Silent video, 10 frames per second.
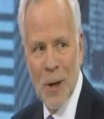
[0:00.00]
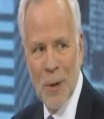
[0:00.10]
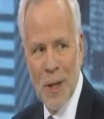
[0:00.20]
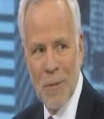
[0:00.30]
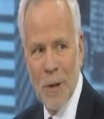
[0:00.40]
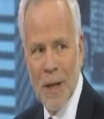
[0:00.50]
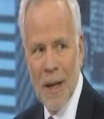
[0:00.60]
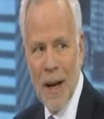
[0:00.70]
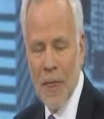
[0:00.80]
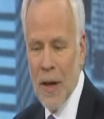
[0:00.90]
are different.
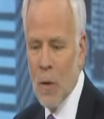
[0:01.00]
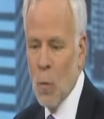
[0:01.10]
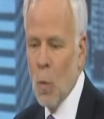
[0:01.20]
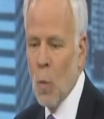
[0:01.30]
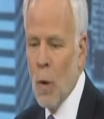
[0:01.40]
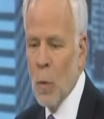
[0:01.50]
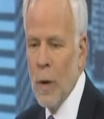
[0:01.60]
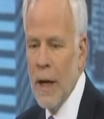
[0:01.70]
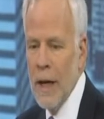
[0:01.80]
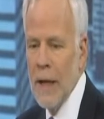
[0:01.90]
Yeah. I think what
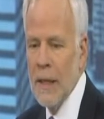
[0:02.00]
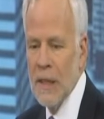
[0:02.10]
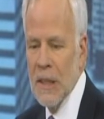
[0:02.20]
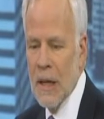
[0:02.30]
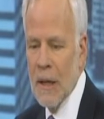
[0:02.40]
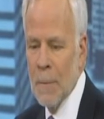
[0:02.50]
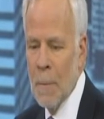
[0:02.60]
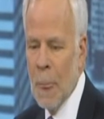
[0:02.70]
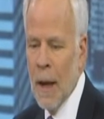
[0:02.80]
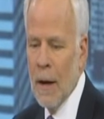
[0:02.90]
we need is a
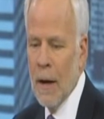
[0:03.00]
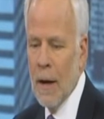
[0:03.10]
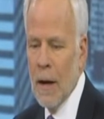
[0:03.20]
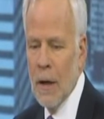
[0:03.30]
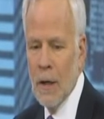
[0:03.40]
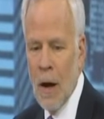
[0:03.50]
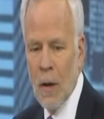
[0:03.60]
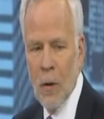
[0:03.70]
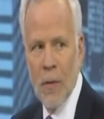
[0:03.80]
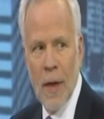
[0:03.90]

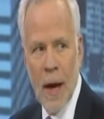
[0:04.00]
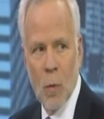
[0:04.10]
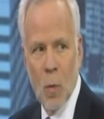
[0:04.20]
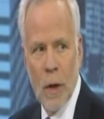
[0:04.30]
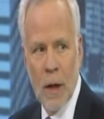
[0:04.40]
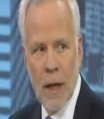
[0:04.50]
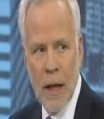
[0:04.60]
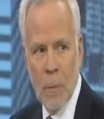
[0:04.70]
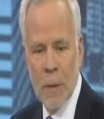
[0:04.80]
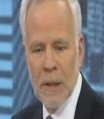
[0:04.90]
dollar that will
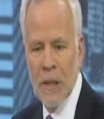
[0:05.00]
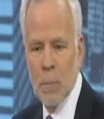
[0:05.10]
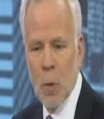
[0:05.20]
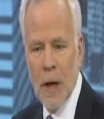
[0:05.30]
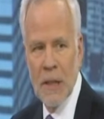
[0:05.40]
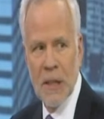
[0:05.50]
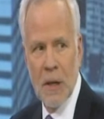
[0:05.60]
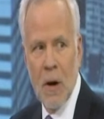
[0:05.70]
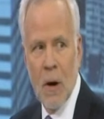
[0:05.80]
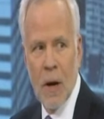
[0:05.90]
help us price
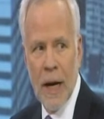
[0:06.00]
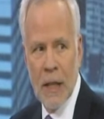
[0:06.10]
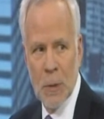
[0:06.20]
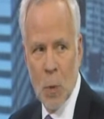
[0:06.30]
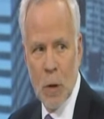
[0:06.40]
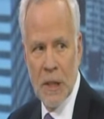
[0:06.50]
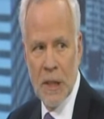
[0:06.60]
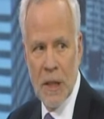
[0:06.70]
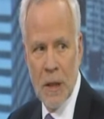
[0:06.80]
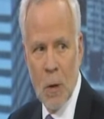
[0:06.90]
our exports
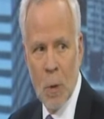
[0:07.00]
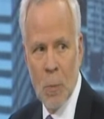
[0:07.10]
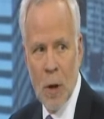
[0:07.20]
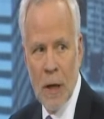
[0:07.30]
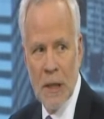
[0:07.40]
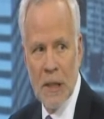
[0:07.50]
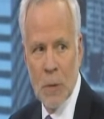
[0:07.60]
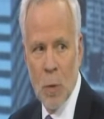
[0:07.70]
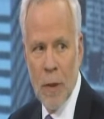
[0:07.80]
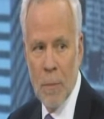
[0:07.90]
into global
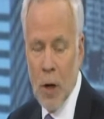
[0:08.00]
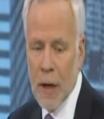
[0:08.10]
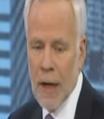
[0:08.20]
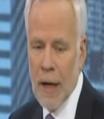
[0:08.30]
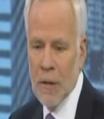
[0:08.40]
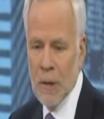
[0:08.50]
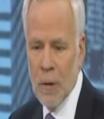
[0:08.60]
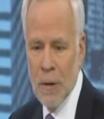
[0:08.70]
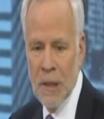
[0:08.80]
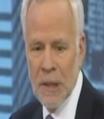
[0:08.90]
markets. With American
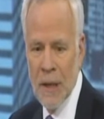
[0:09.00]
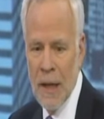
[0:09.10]
households